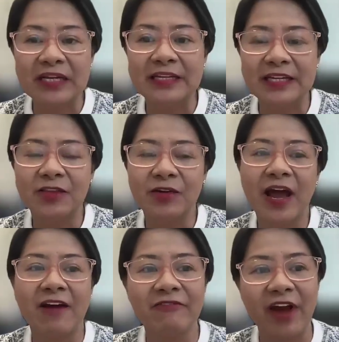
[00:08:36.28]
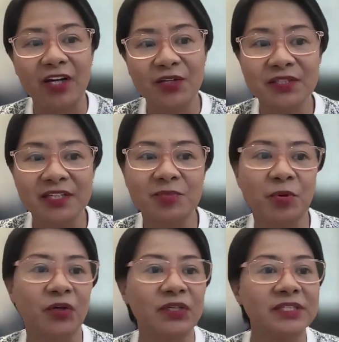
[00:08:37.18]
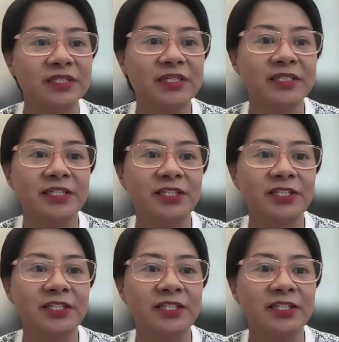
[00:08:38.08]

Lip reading: They really need to have various experiences.